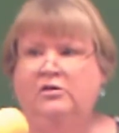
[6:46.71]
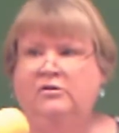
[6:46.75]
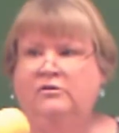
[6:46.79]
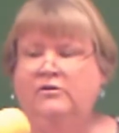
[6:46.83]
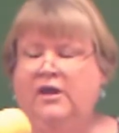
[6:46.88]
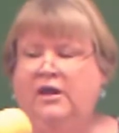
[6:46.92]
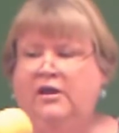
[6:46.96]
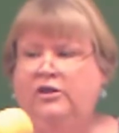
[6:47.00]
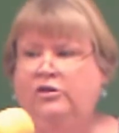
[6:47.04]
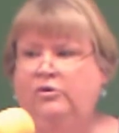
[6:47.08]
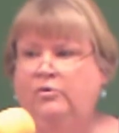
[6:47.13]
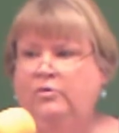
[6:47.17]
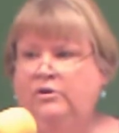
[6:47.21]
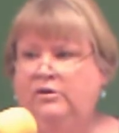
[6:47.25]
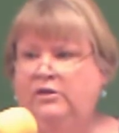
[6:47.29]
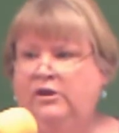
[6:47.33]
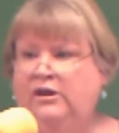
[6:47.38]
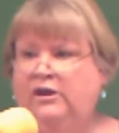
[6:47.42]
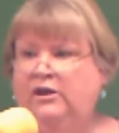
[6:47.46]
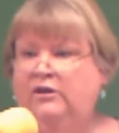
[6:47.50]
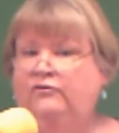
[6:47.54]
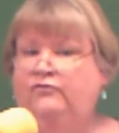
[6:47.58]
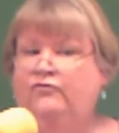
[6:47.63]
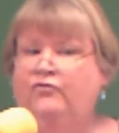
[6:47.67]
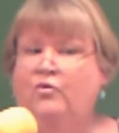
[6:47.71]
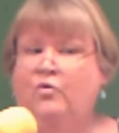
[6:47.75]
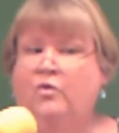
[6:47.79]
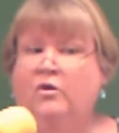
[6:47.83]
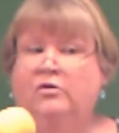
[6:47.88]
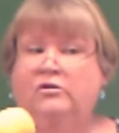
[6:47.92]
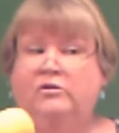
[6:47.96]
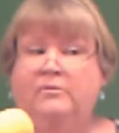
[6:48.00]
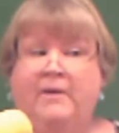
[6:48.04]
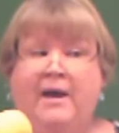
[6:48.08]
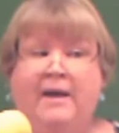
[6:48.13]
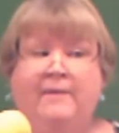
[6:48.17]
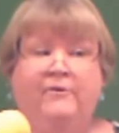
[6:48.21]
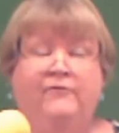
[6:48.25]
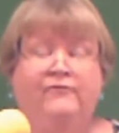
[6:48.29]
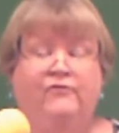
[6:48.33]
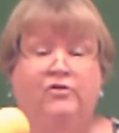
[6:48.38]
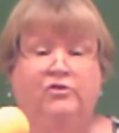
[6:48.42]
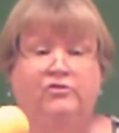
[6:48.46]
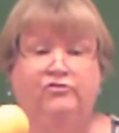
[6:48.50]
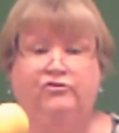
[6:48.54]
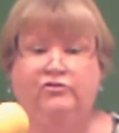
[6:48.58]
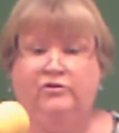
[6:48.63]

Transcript: that you would need for the Bible verse.